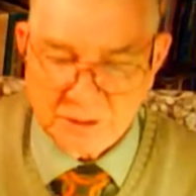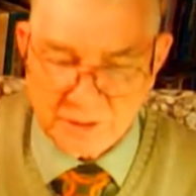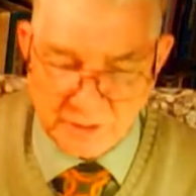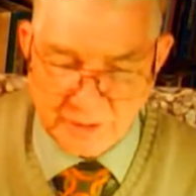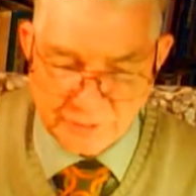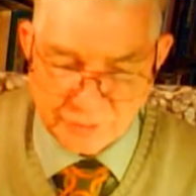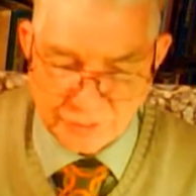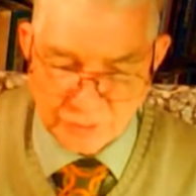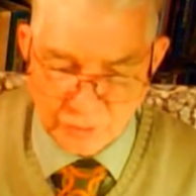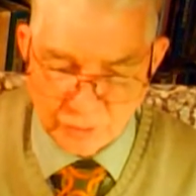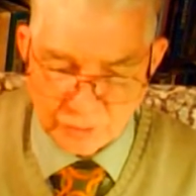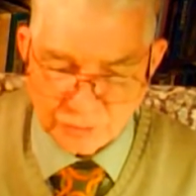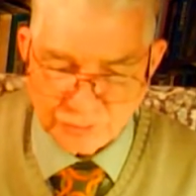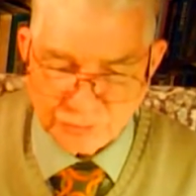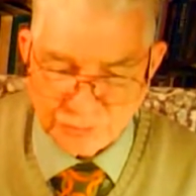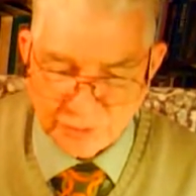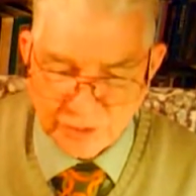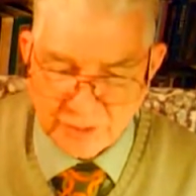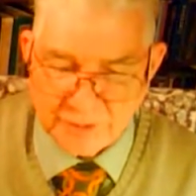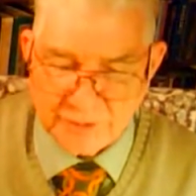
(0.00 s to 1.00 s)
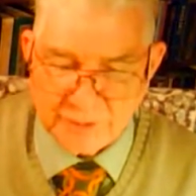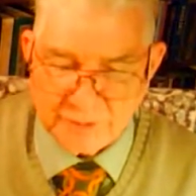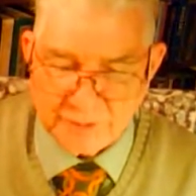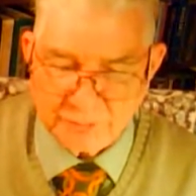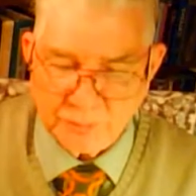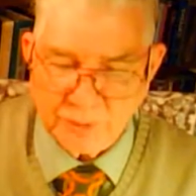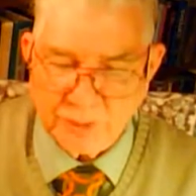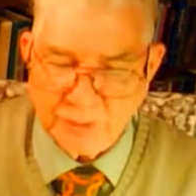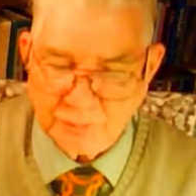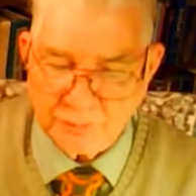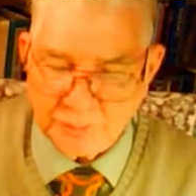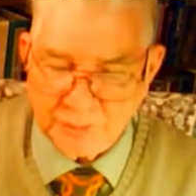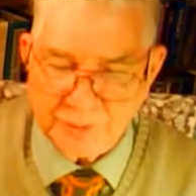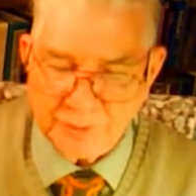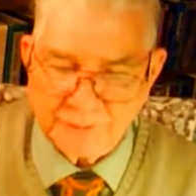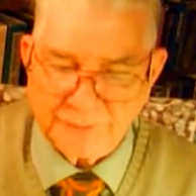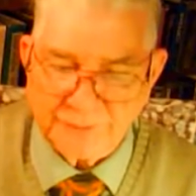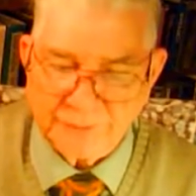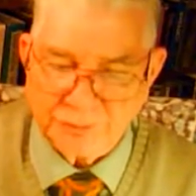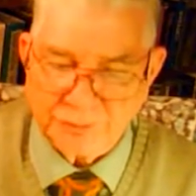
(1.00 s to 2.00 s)
And you're saying, Brother
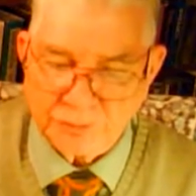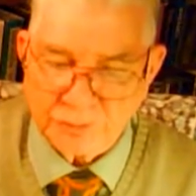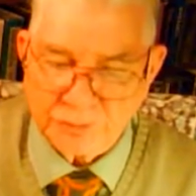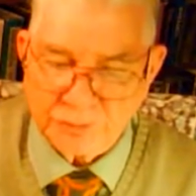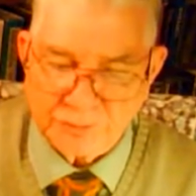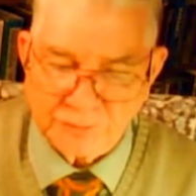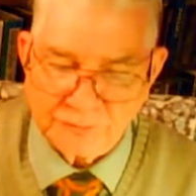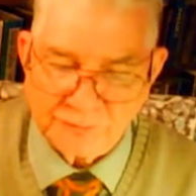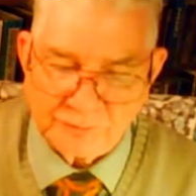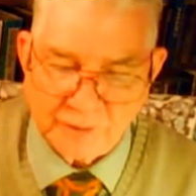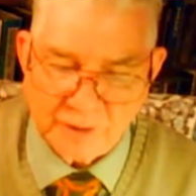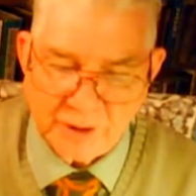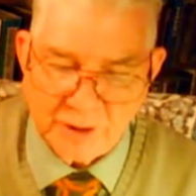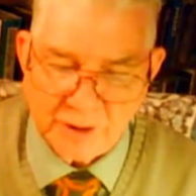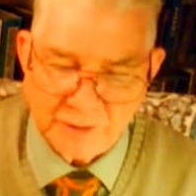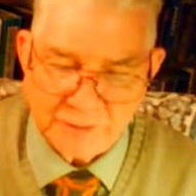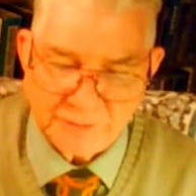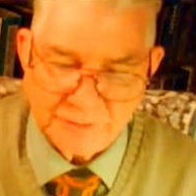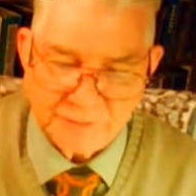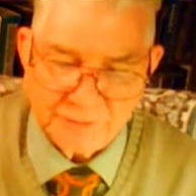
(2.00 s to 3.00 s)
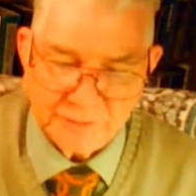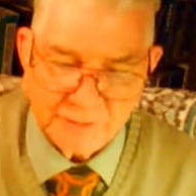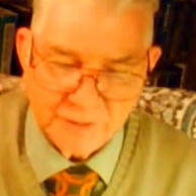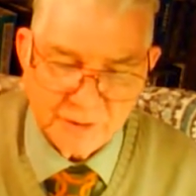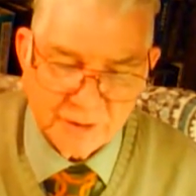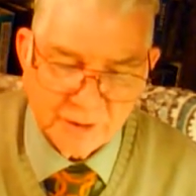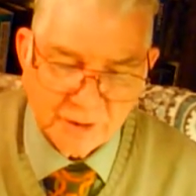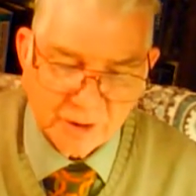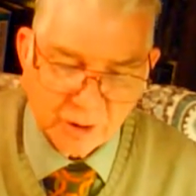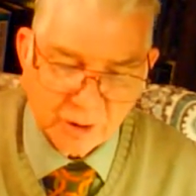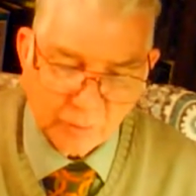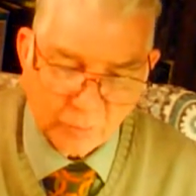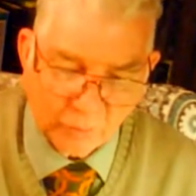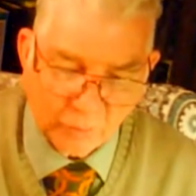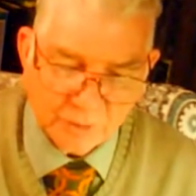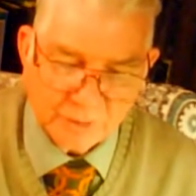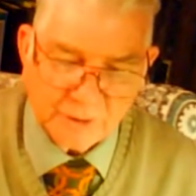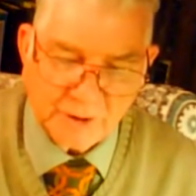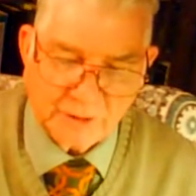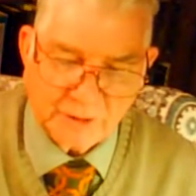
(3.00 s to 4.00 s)
Peter, that you can find
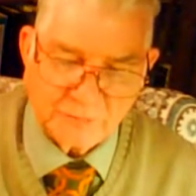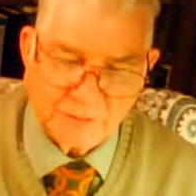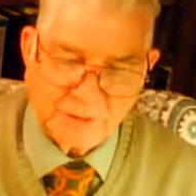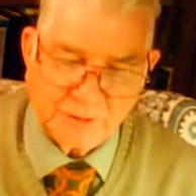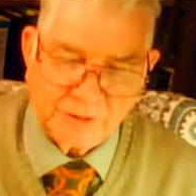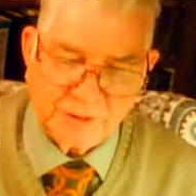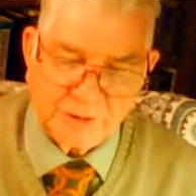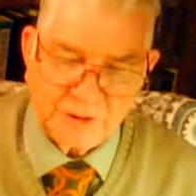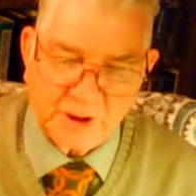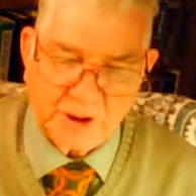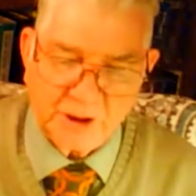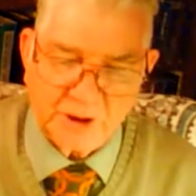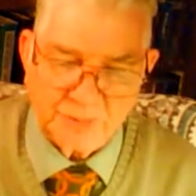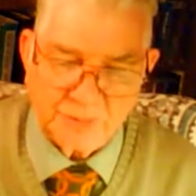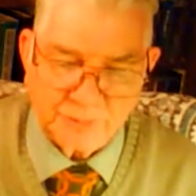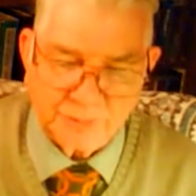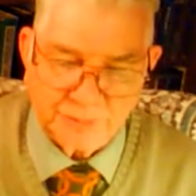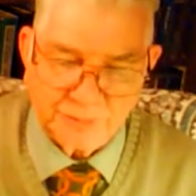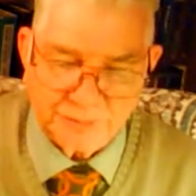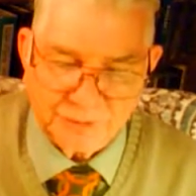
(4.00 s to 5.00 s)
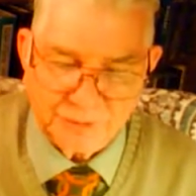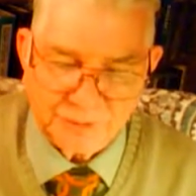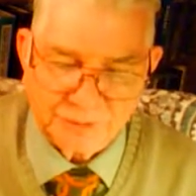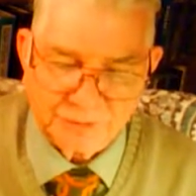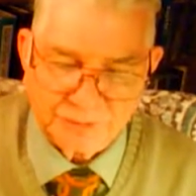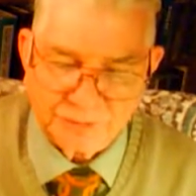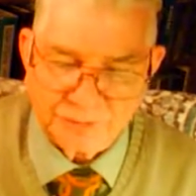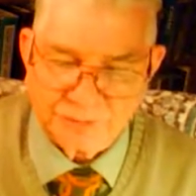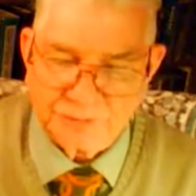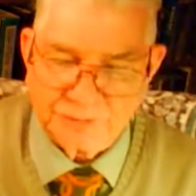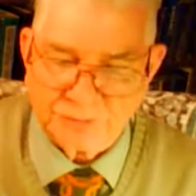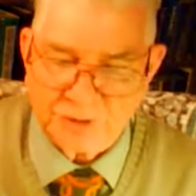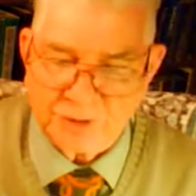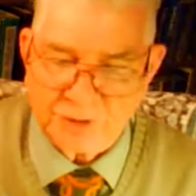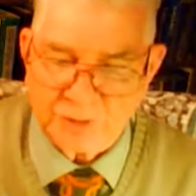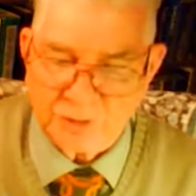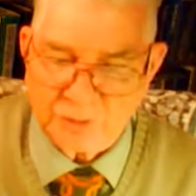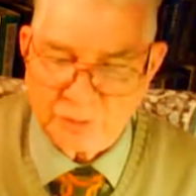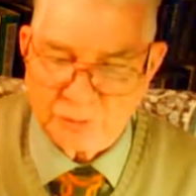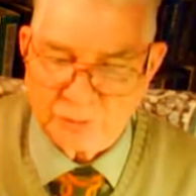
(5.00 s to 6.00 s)
109 predictions
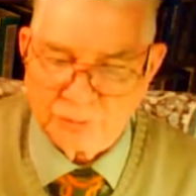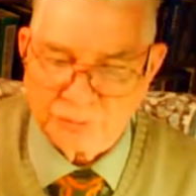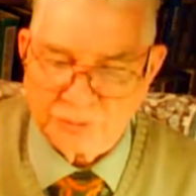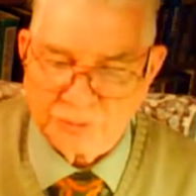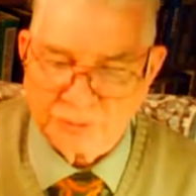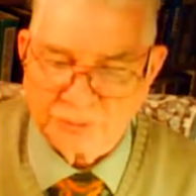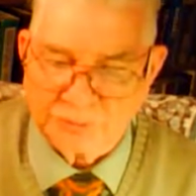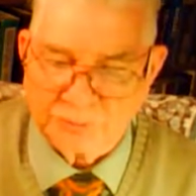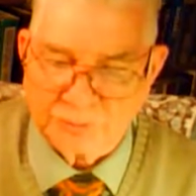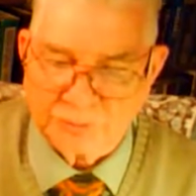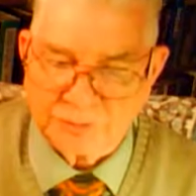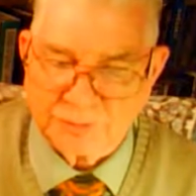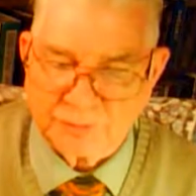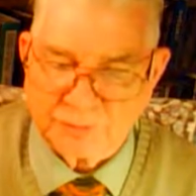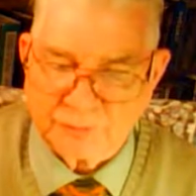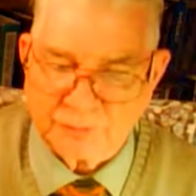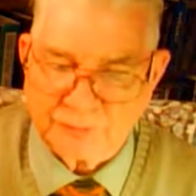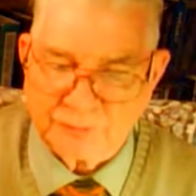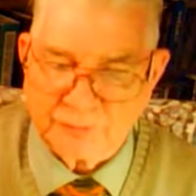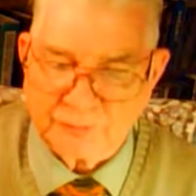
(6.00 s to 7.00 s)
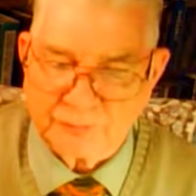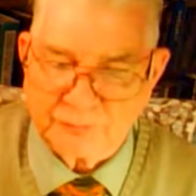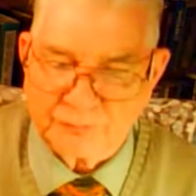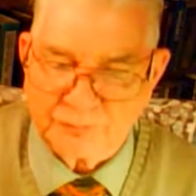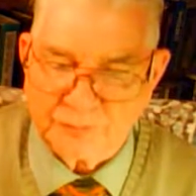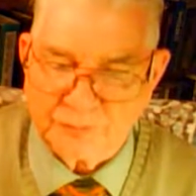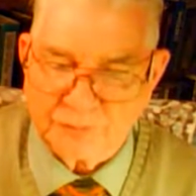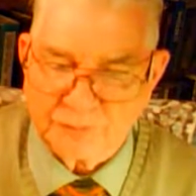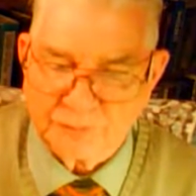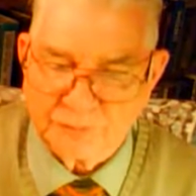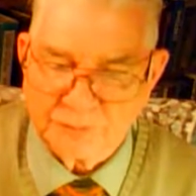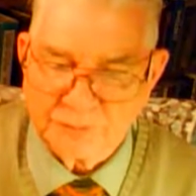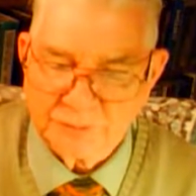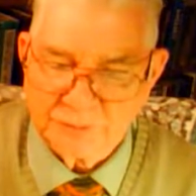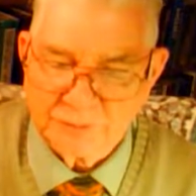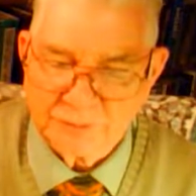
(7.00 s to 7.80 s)
in the Old Testament that were fulfilled?